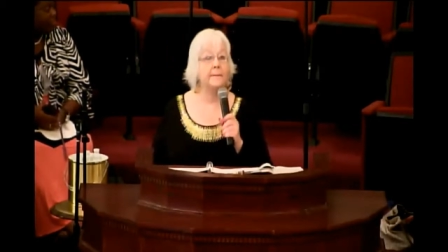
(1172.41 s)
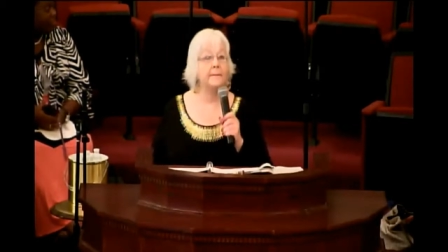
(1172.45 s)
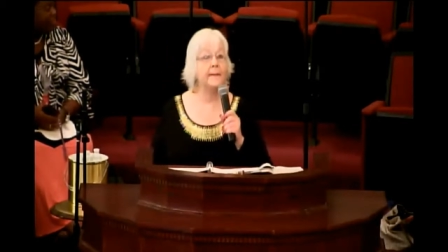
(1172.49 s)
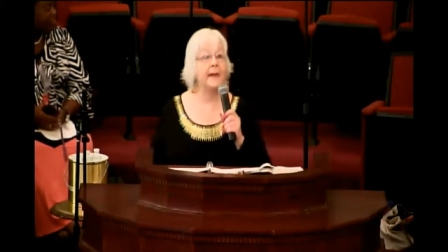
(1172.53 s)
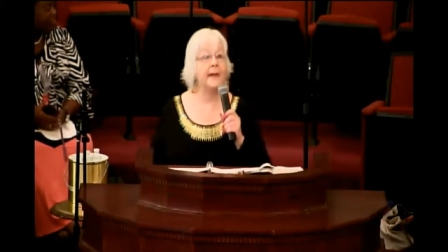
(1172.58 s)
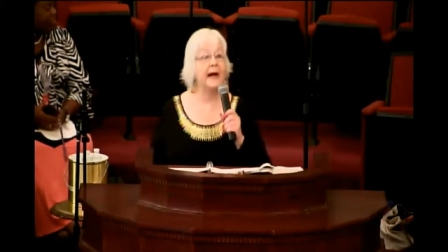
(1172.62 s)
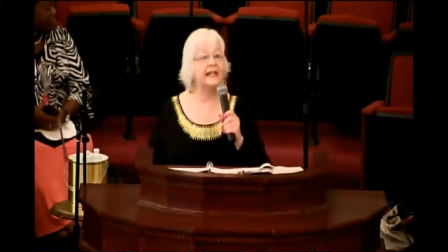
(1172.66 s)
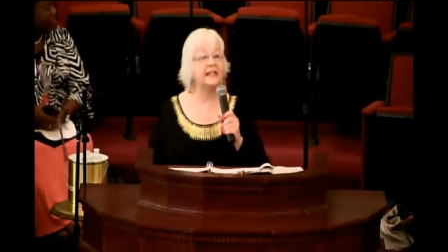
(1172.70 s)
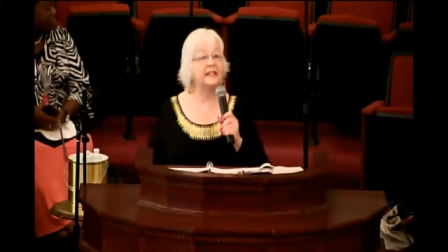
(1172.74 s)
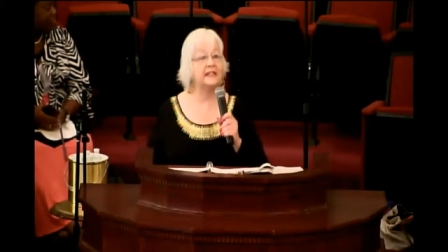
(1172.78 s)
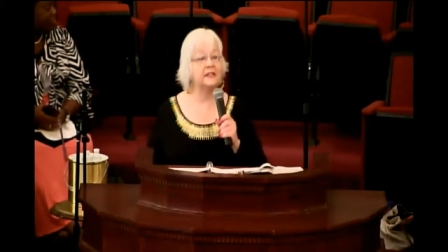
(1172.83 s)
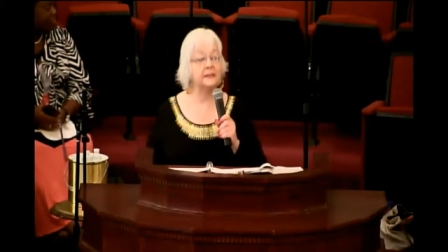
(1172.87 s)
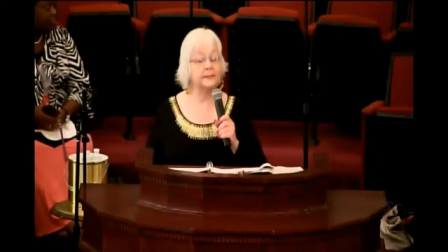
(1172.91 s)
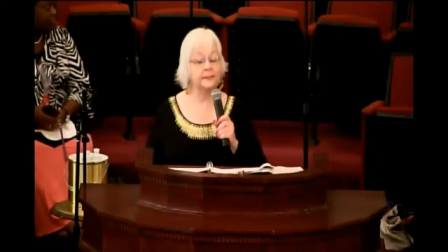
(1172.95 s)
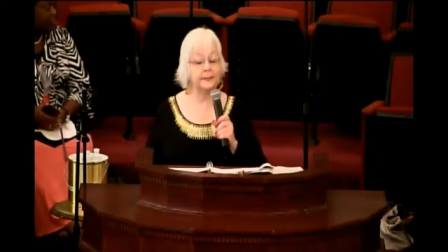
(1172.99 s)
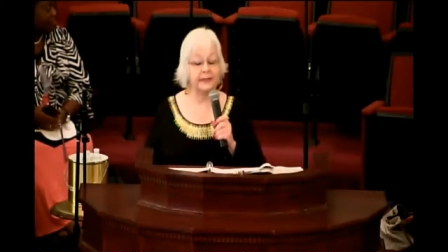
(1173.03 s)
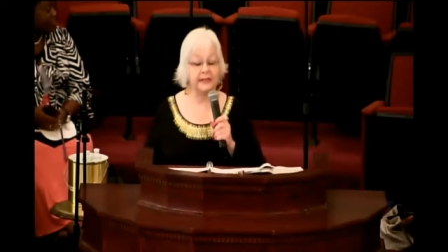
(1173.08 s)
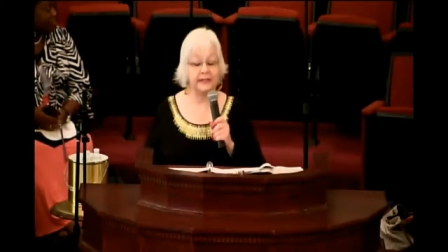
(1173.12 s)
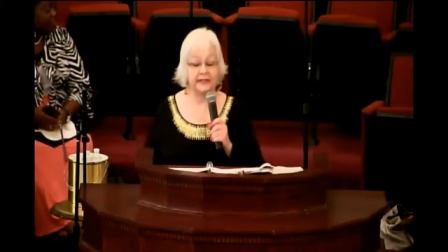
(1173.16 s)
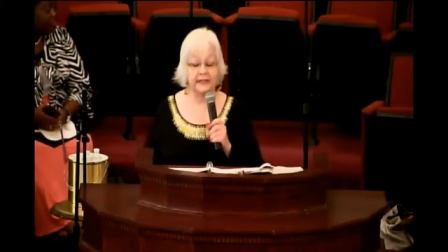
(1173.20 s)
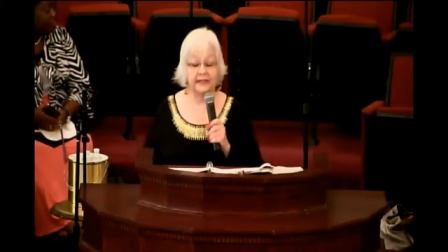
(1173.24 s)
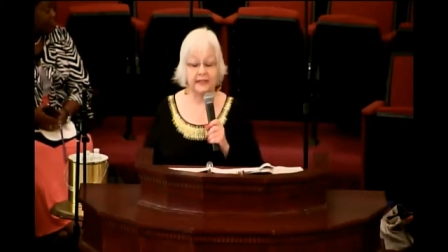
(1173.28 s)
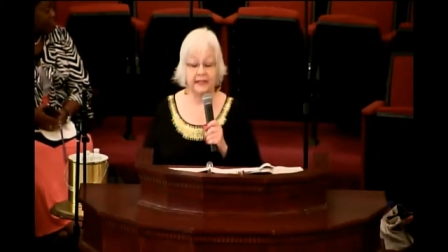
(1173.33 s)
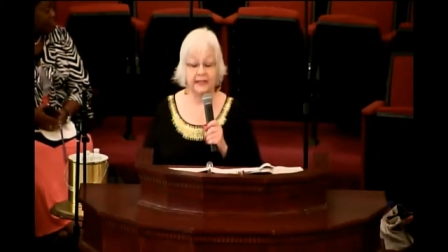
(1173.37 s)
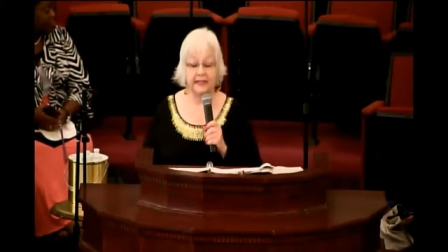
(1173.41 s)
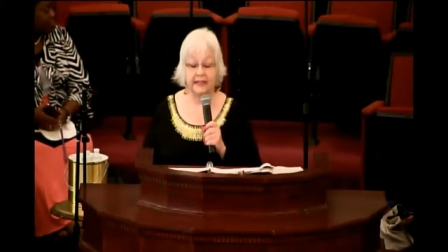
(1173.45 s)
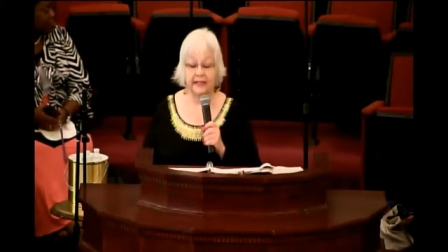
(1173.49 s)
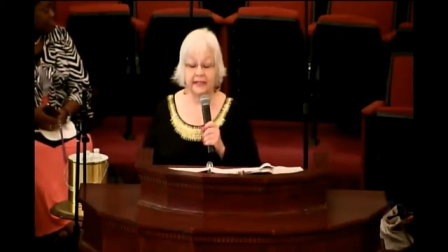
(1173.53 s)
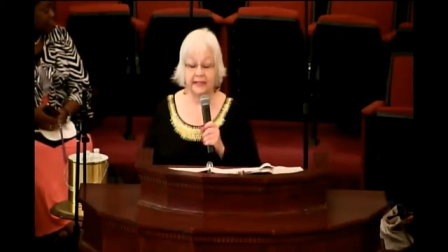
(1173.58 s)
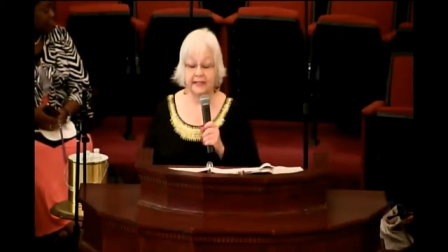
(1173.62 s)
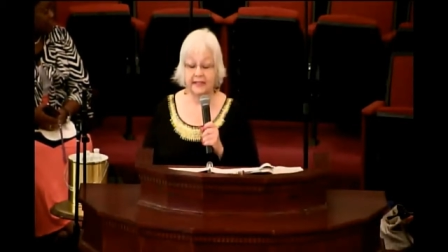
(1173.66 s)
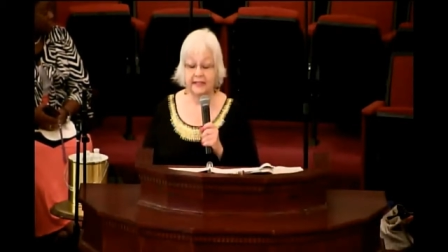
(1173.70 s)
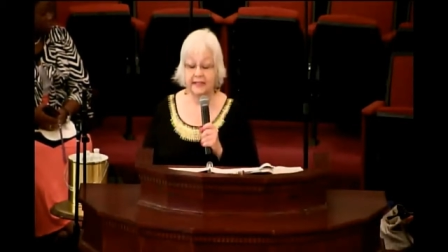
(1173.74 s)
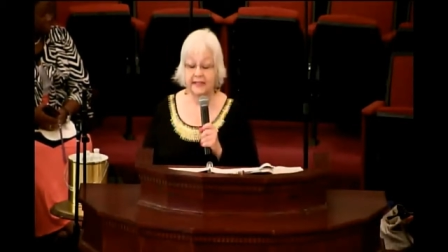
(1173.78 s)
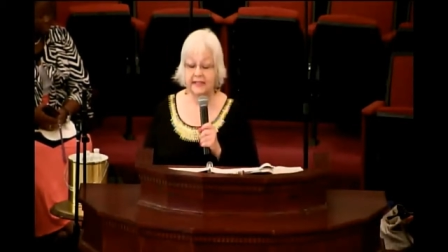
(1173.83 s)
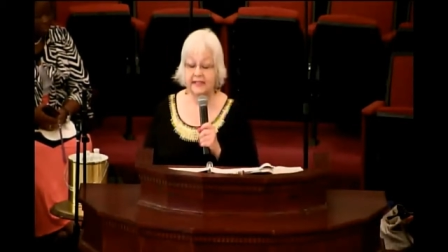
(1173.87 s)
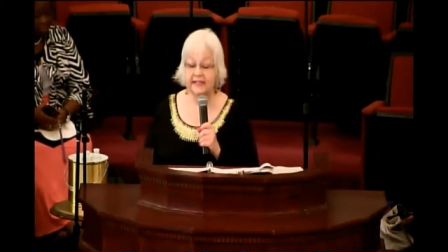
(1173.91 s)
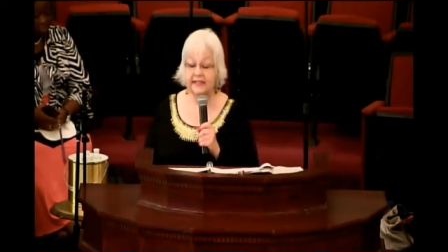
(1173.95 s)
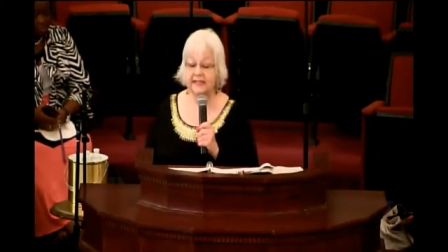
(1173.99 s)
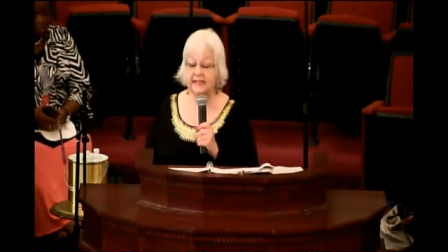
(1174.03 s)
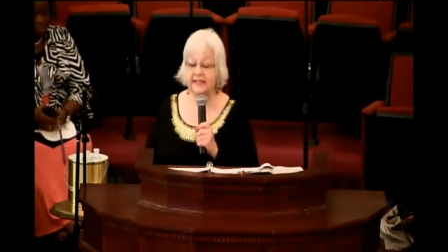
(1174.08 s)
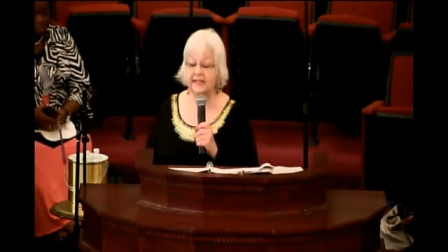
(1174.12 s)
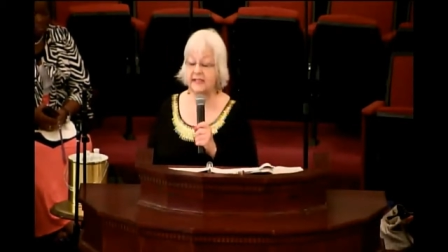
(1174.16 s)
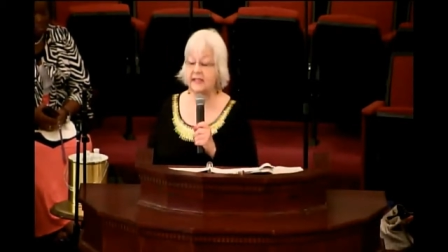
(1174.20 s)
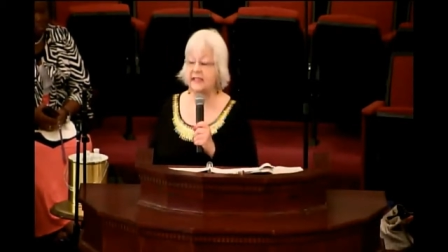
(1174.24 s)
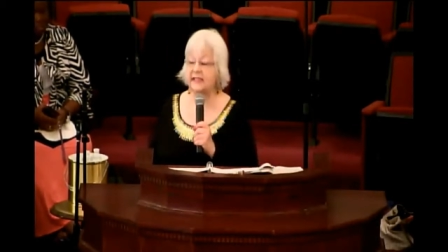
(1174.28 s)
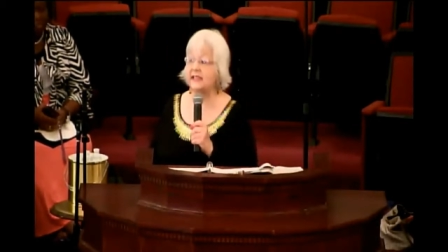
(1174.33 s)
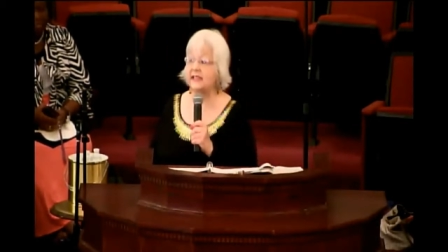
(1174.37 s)
by spending
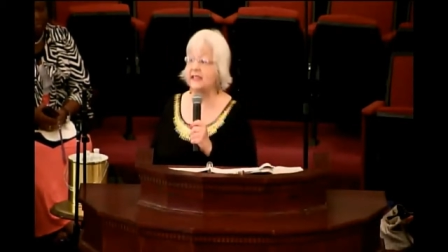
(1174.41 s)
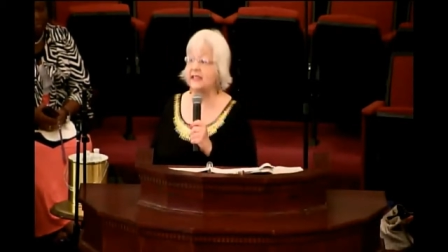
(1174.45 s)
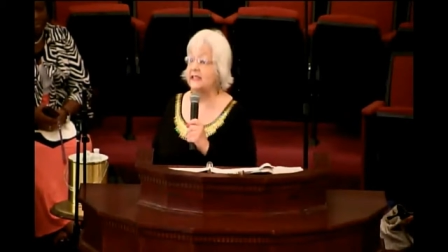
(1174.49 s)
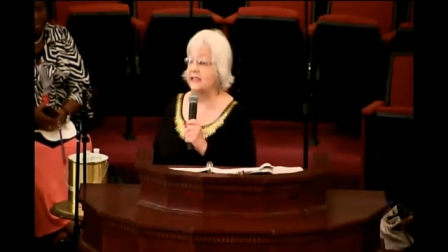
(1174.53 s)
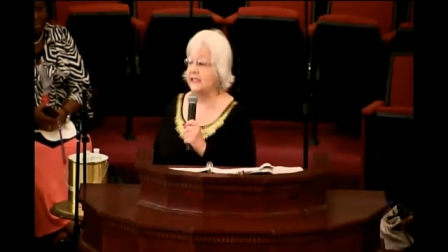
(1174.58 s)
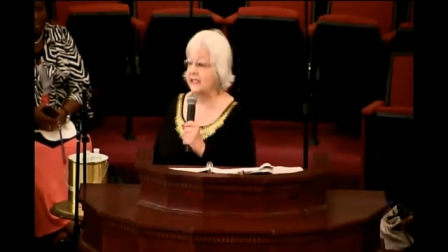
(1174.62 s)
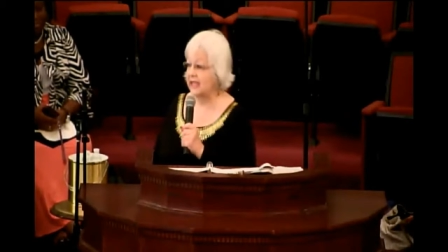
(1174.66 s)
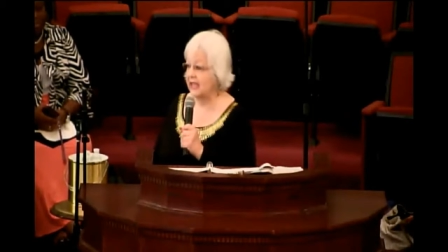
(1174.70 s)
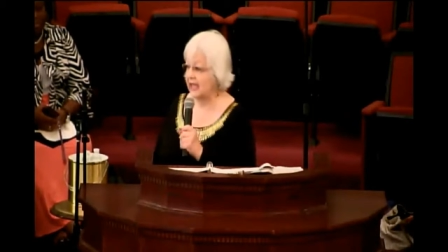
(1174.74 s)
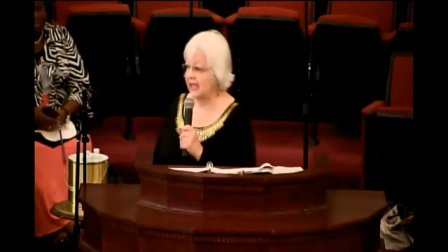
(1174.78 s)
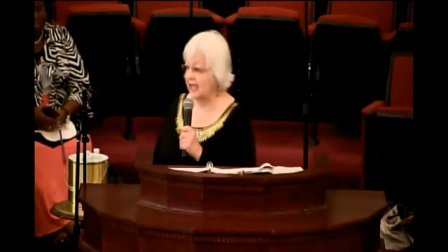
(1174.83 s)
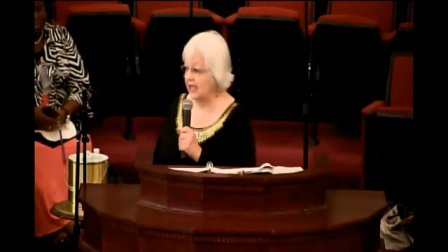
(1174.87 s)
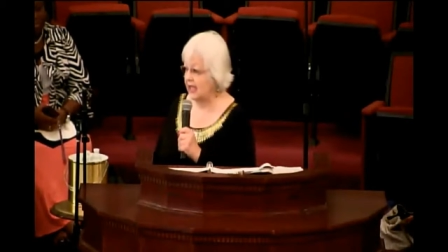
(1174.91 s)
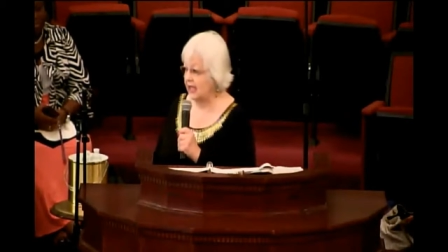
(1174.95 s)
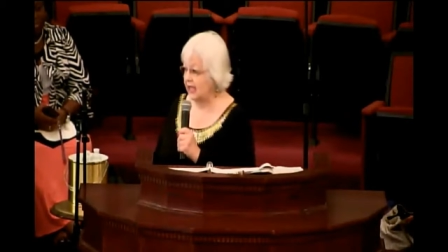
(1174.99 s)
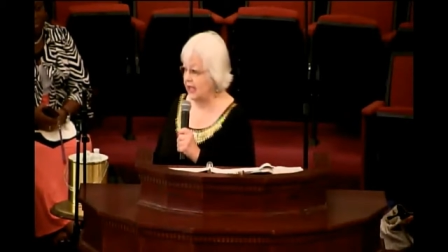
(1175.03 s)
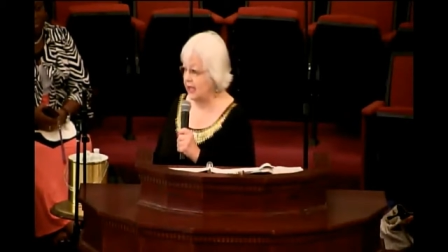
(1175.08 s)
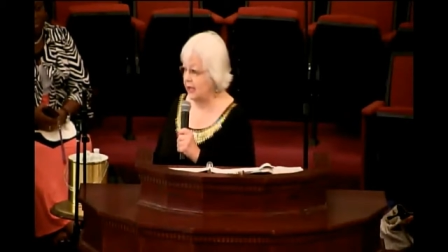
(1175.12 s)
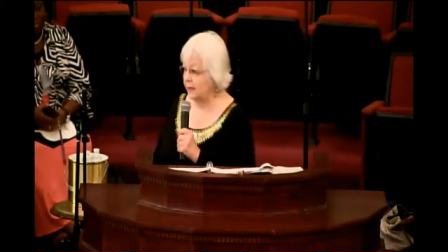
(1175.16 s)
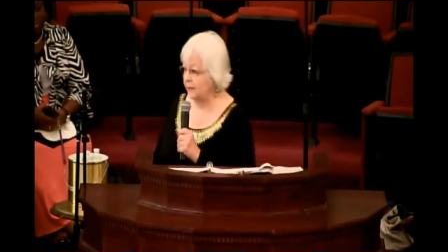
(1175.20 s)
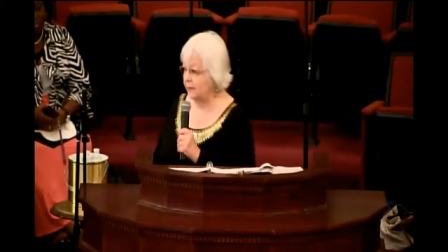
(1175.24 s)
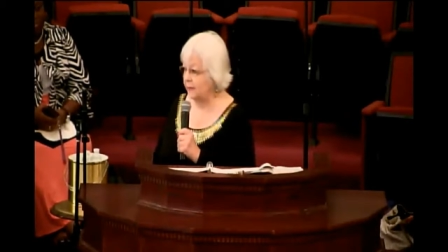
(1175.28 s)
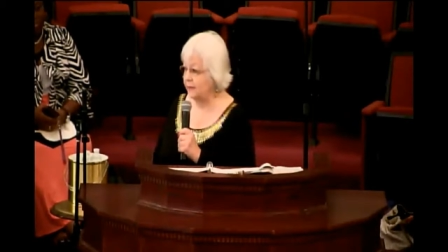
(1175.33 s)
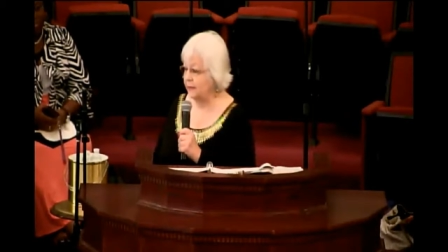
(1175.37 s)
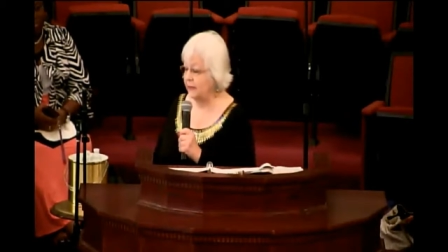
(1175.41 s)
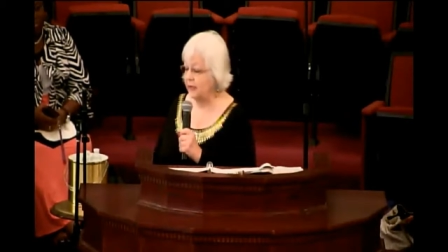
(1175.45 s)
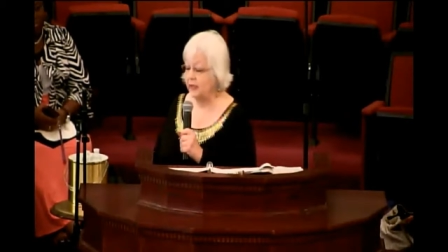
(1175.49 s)
consistent time